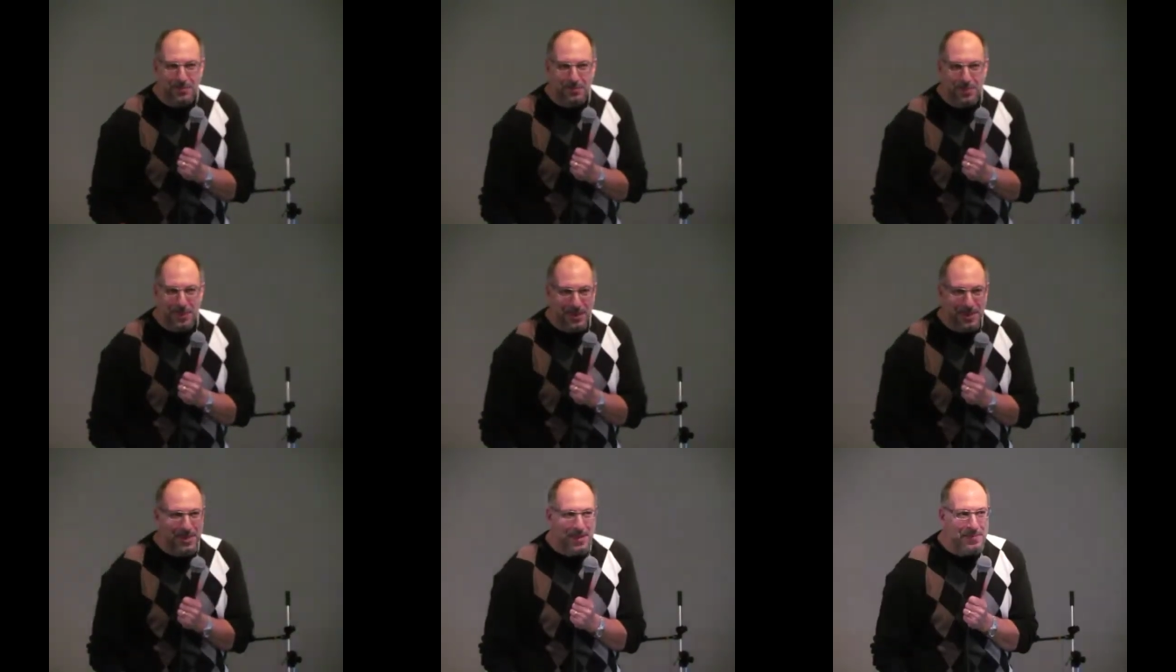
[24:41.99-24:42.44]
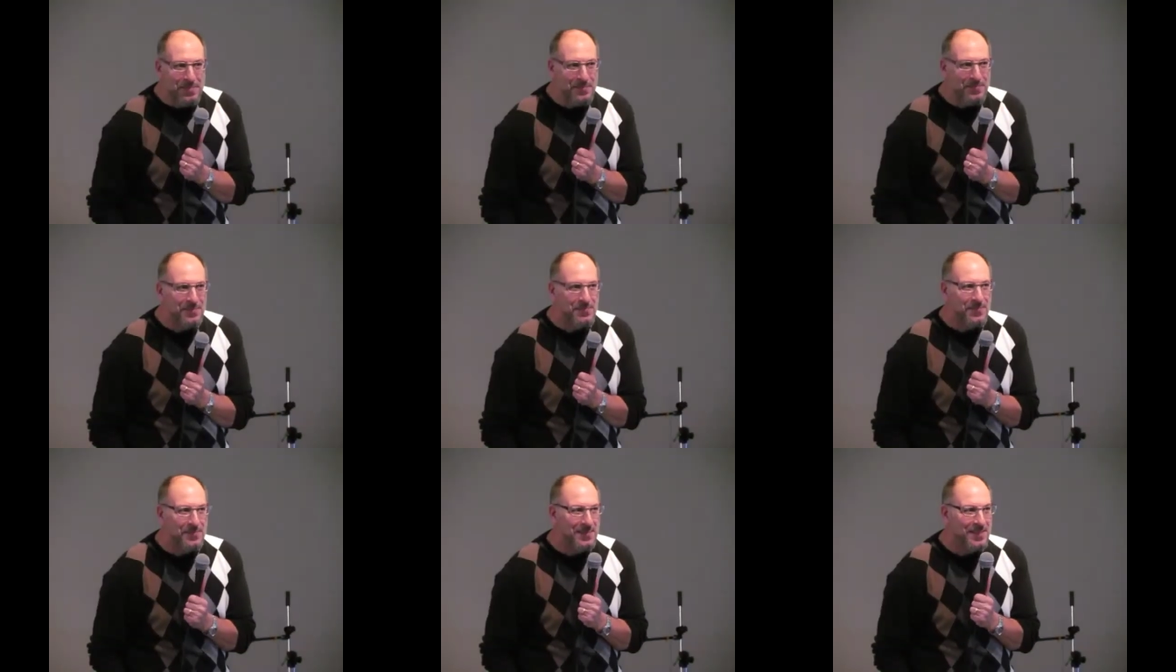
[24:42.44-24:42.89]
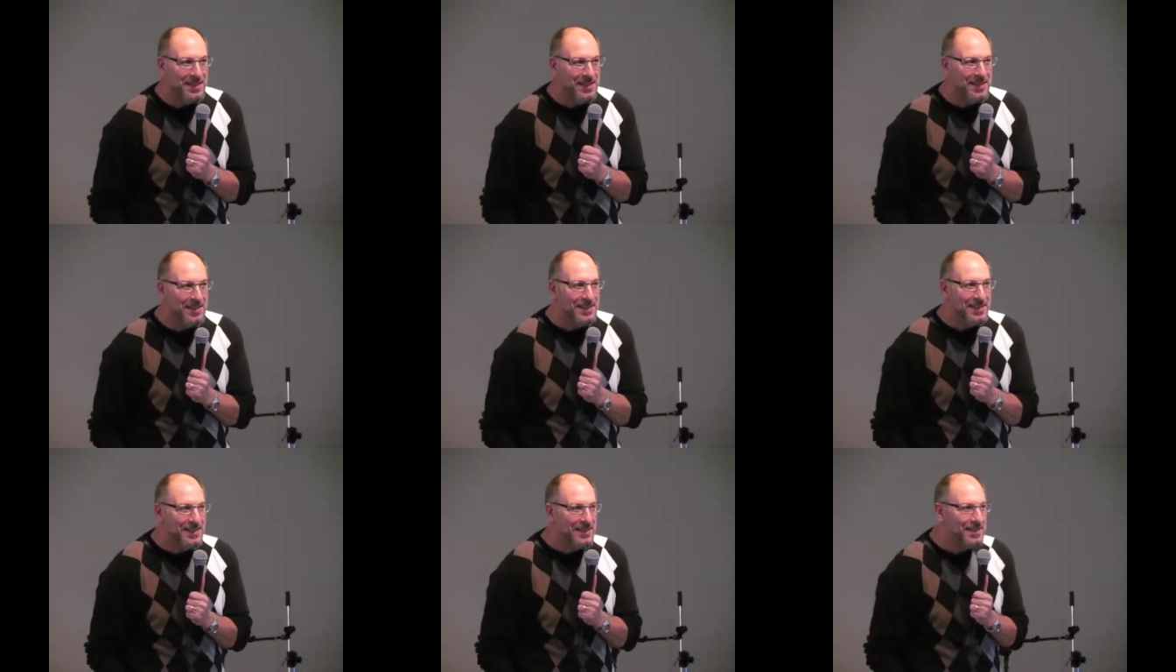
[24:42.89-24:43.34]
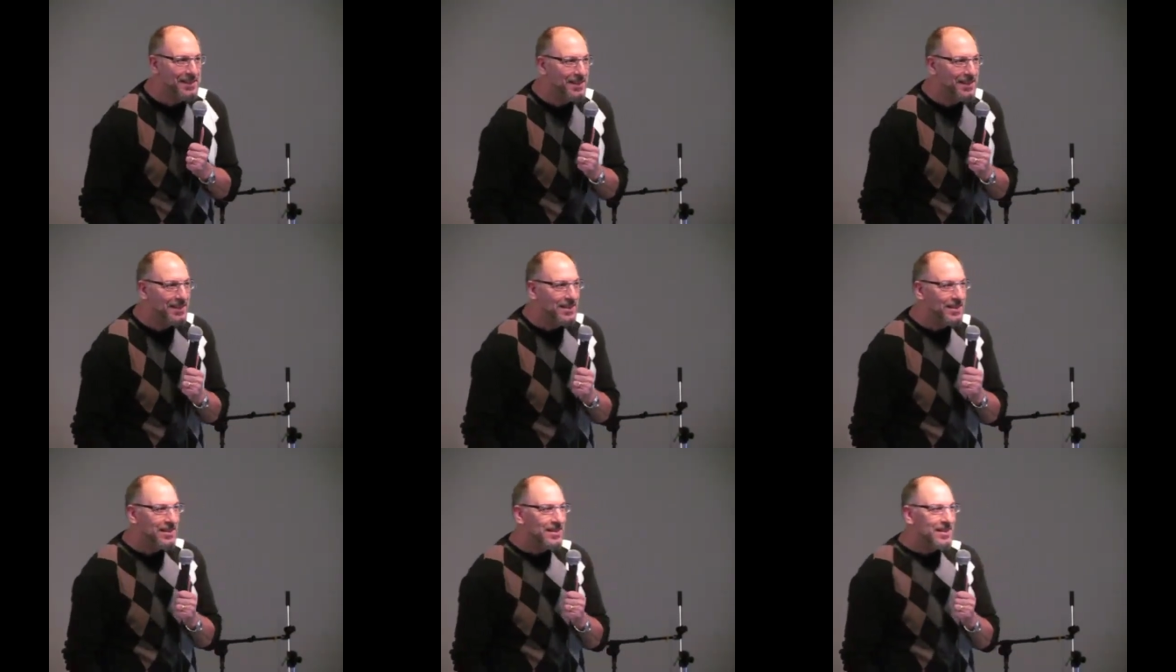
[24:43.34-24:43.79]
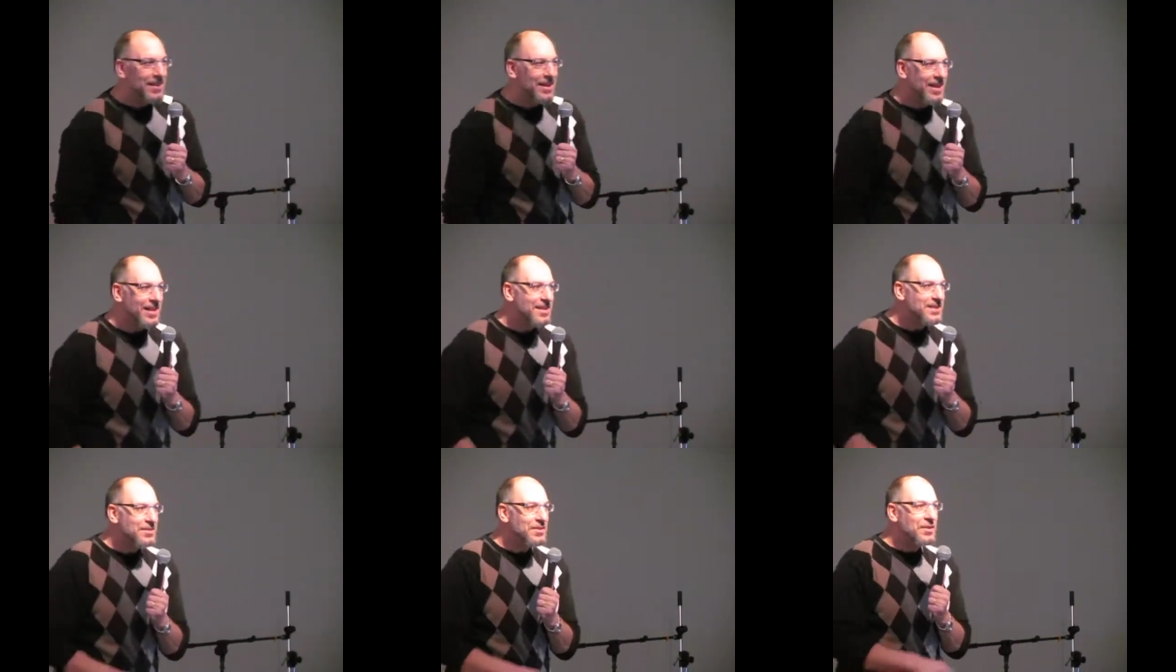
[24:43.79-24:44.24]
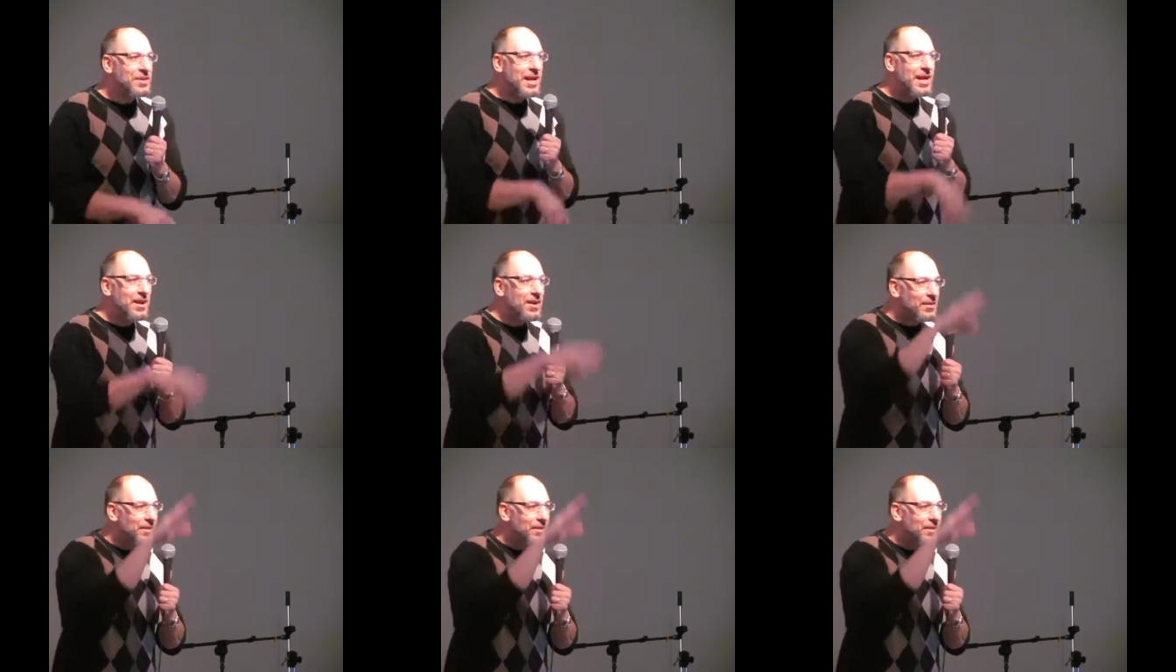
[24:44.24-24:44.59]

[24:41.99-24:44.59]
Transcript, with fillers: right? He doesn't look at